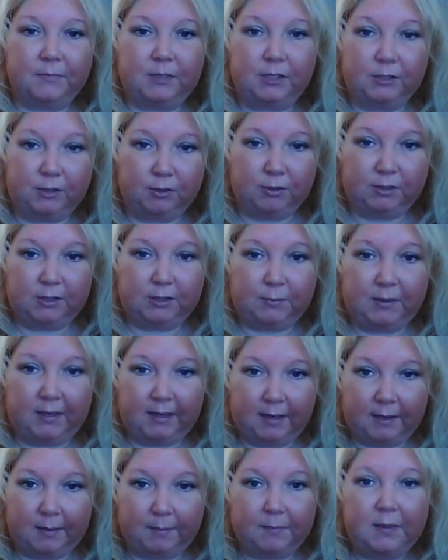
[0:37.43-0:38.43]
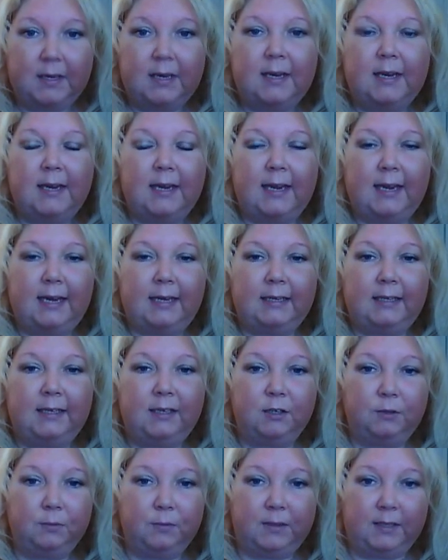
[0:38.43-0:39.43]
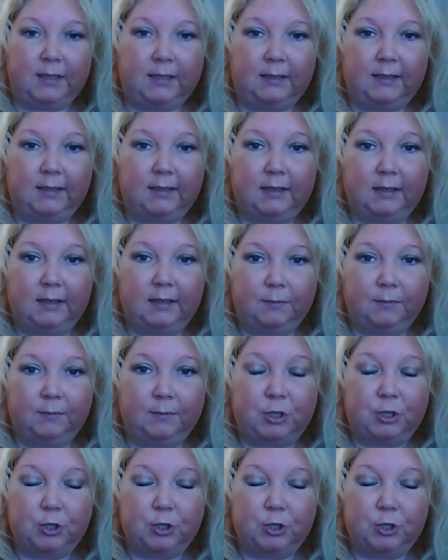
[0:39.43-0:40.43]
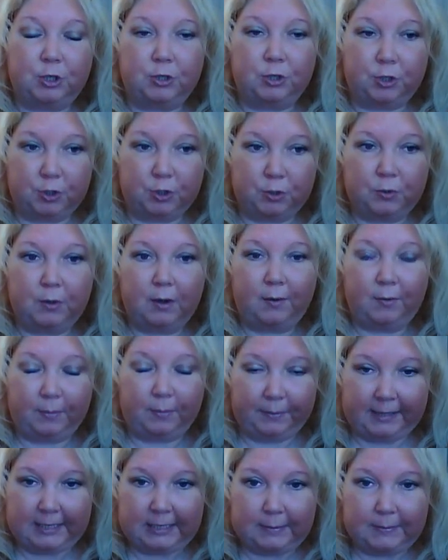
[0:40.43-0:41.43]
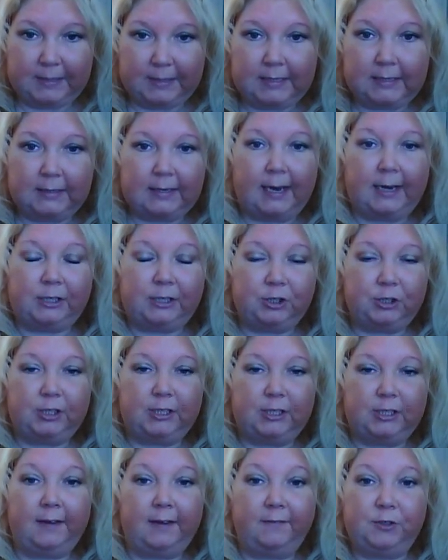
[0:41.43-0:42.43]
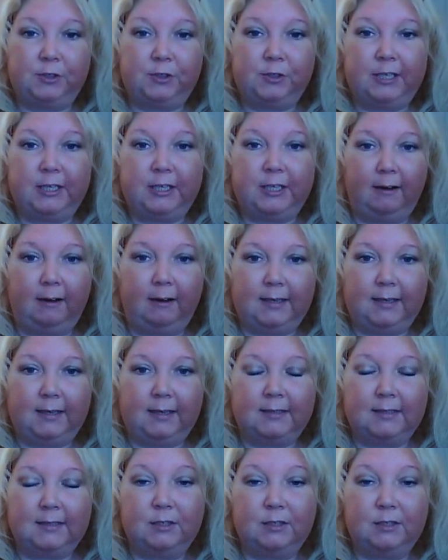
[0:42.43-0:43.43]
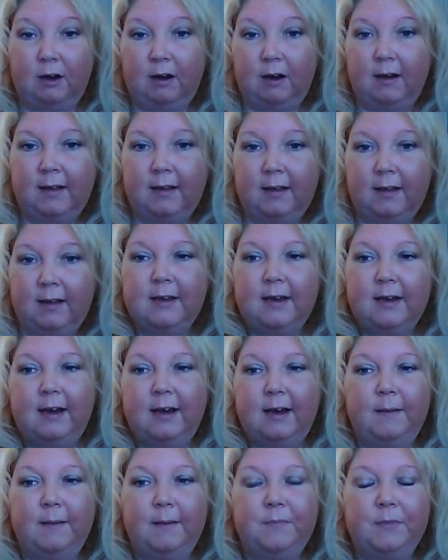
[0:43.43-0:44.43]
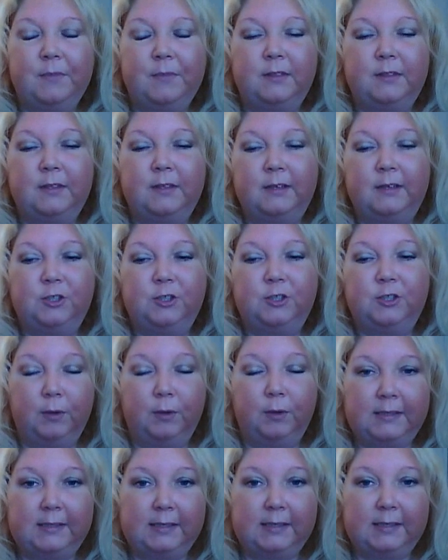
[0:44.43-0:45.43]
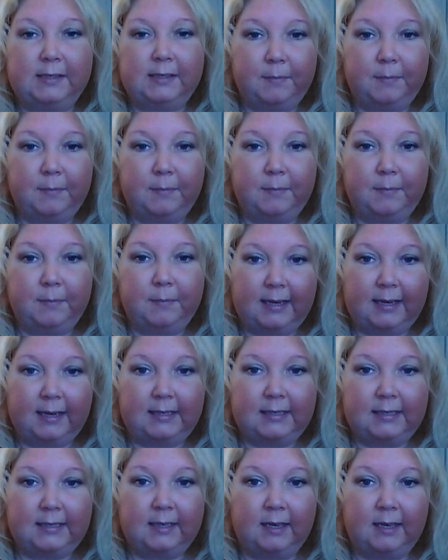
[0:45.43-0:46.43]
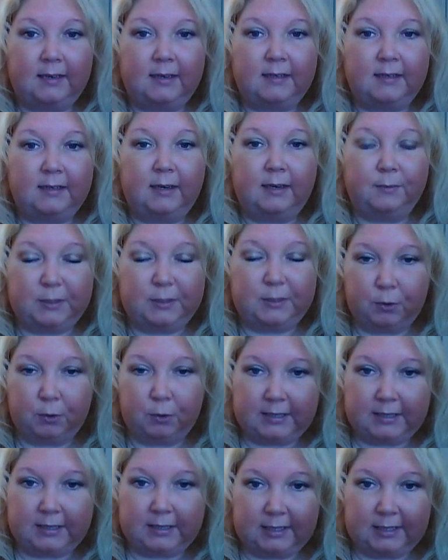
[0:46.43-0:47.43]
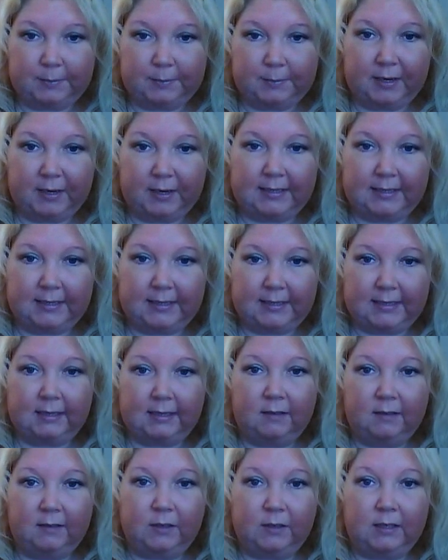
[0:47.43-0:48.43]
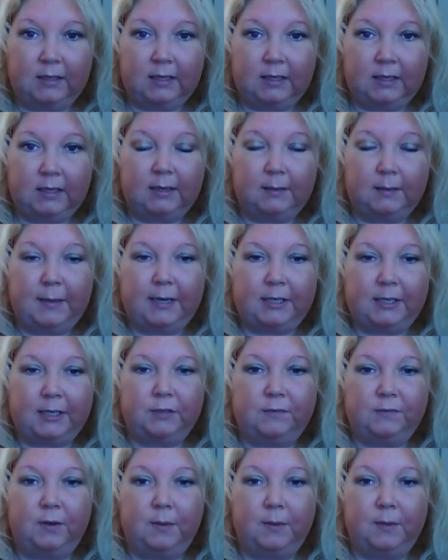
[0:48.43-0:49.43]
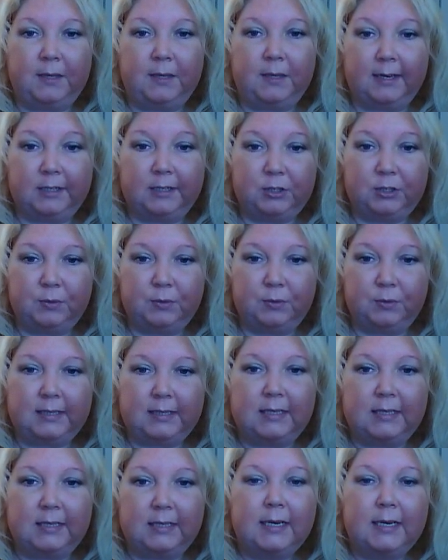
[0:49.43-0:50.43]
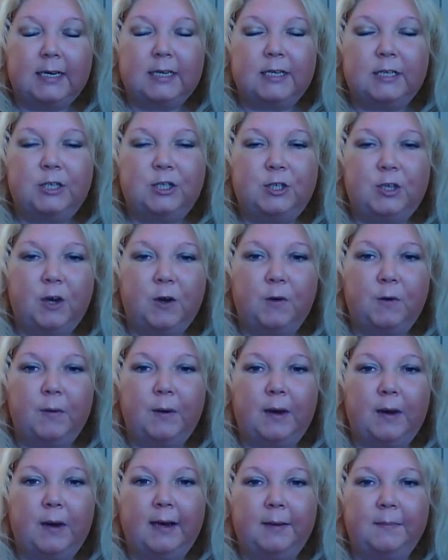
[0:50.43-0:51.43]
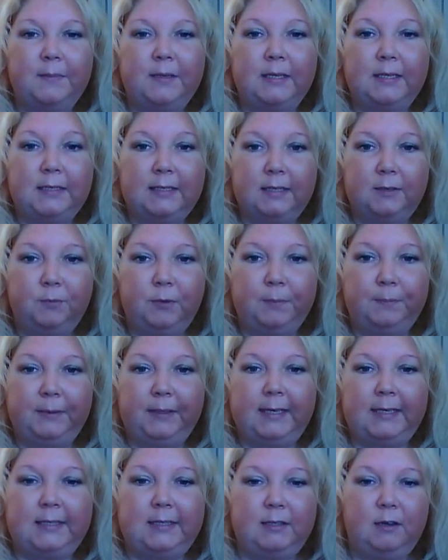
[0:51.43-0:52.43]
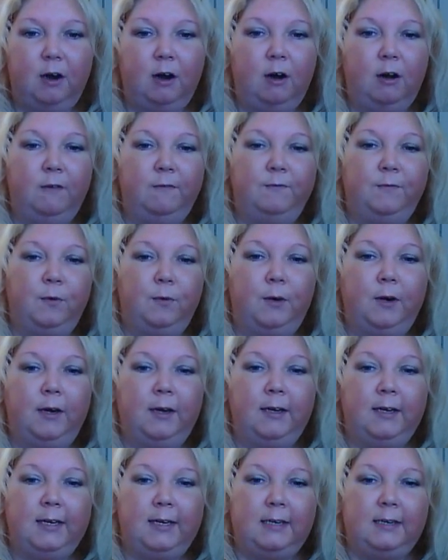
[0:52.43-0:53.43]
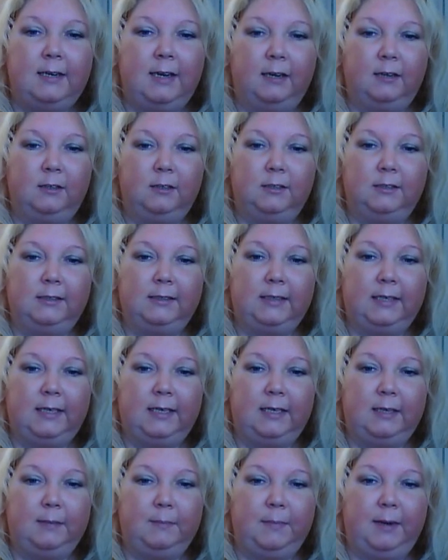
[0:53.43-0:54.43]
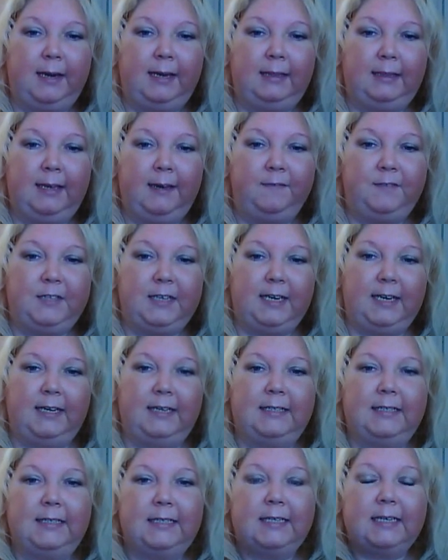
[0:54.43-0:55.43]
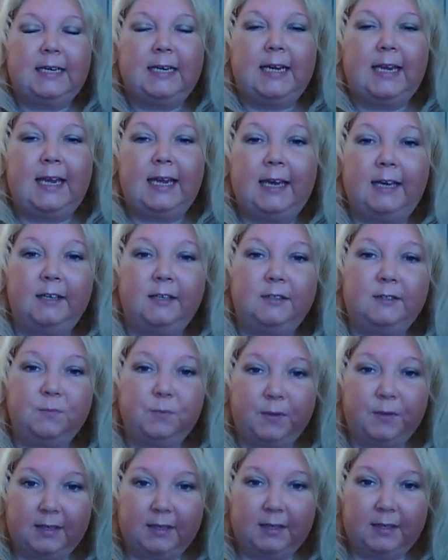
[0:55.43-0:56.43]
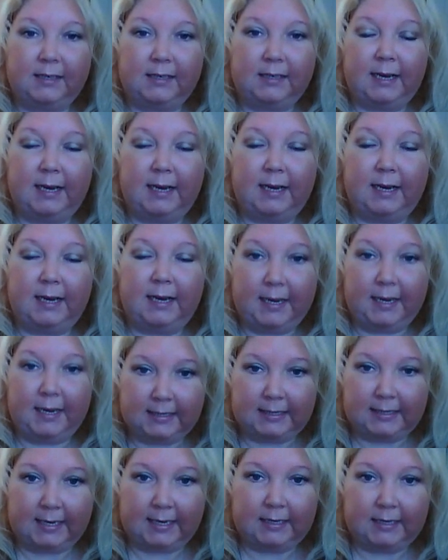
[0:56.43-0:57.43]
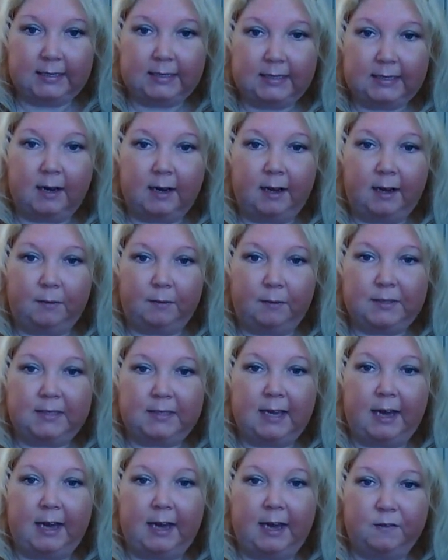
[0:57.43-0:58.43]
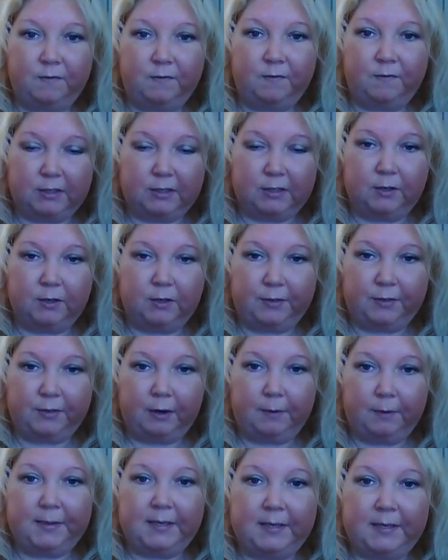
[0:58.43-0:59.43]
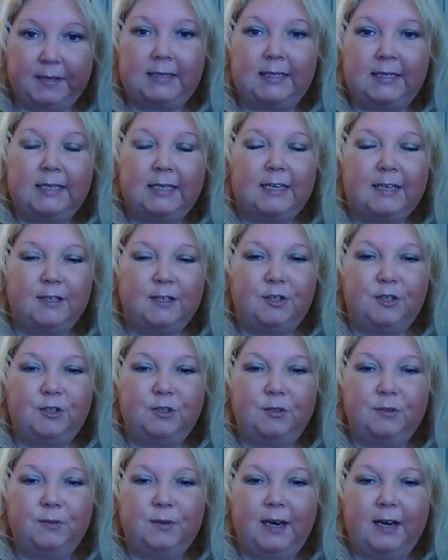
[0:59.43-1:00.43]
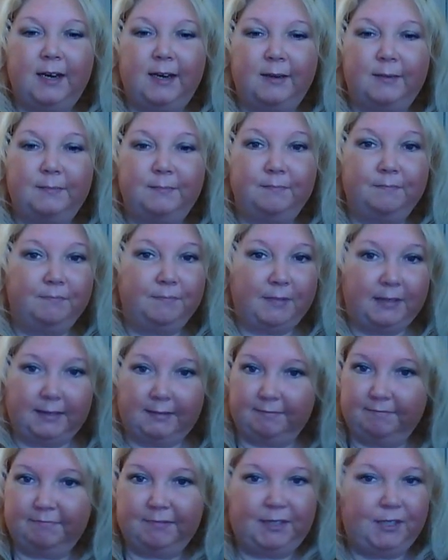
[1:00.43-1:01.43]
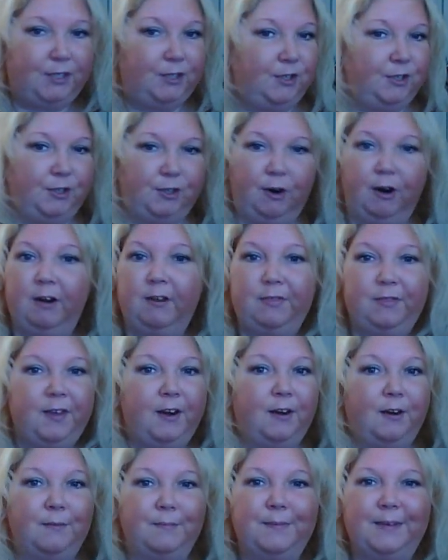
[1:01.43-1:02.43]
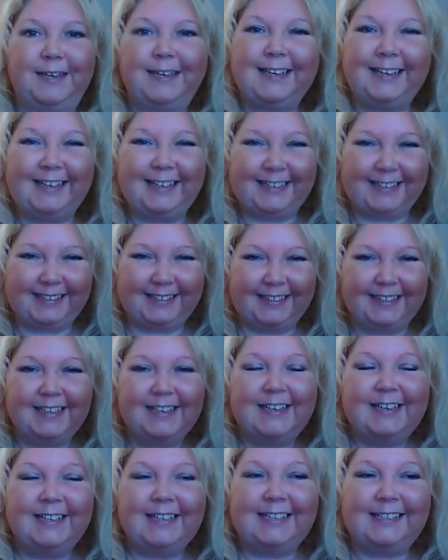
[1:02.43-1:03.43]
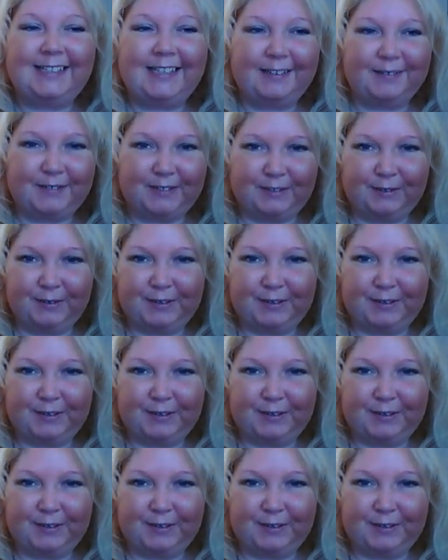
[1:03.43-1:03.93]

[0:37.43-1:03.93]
consulted with him, and he agreed that he would do a replacement. Actually, after he got in and saw the joints in my hand, he said there was more disease present than even he had imagined from the x-rays. So he did replace all 4 knuckles in my left hand, and within 8 days I was at the physical therapist to start therapy. They said it was